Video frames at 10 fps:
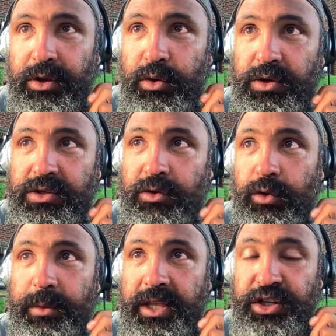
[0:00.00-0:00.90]
who is the
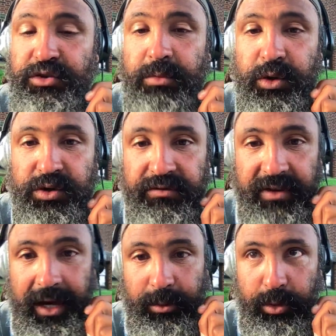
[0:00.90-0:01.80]
woman that you most vibe